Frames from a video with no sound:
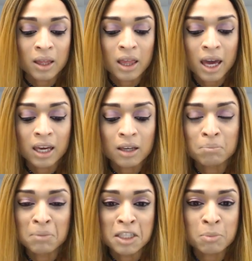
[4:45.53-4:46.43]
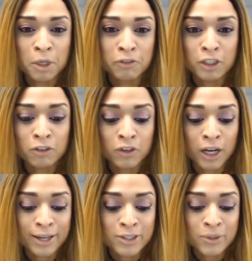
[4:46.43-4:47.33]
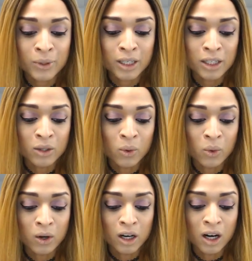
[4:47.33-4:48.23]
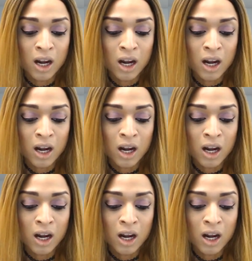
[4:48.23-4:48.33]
like Pitch Perfect for Android, or